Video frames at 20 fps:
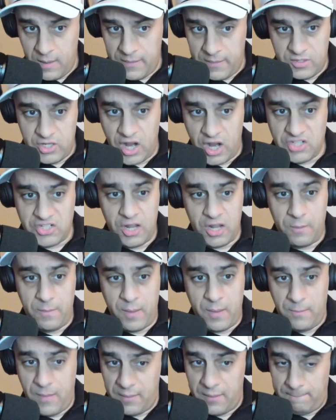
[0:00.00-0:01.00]
I mean, Josh
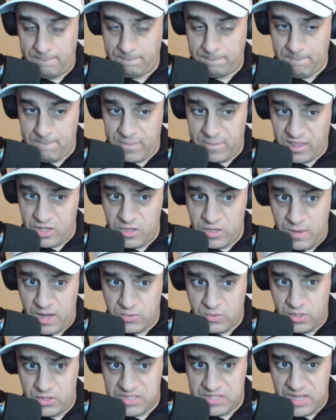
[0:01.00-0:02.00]
Allen, you
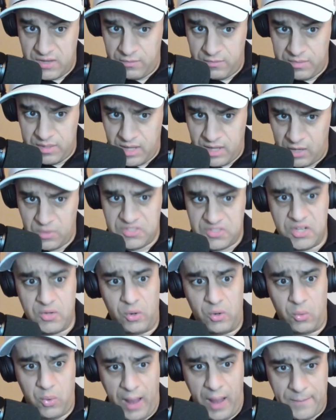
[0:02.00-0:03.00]
might as well just give him. I don't want to say
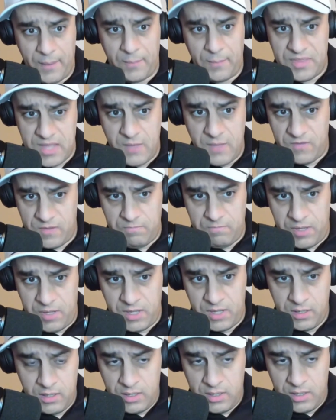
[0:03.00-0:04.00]
you want to wrap up the
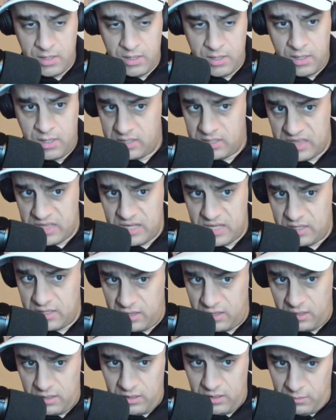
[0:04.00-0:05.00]
MVP because I think
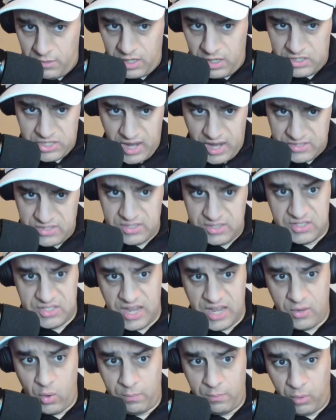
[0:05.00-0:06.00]
Lamar Jackson,
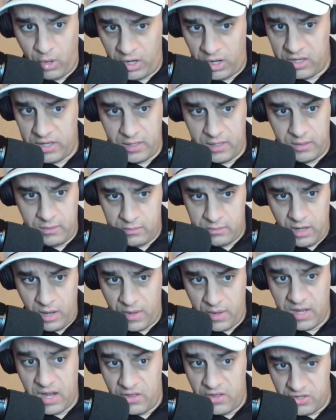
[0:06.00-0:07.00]
Saquon Barkley,
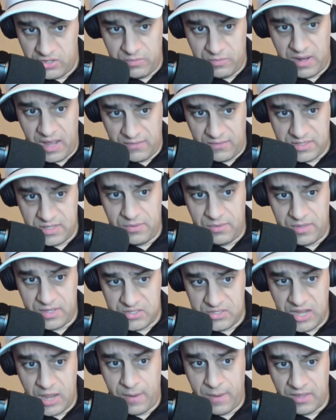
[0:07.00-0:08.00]
among others, might have
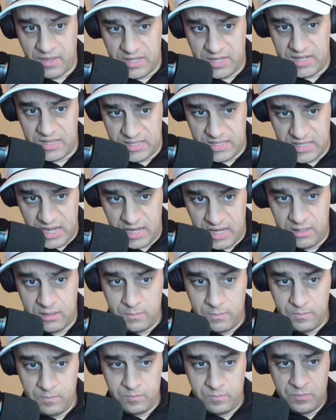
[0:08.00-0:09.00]
something to say about that in the
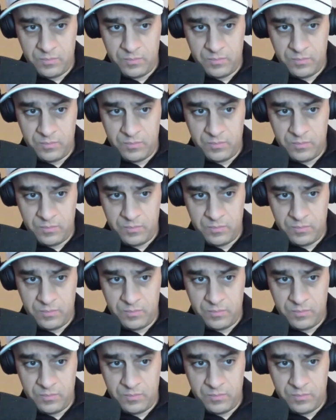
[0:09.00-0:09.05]
end.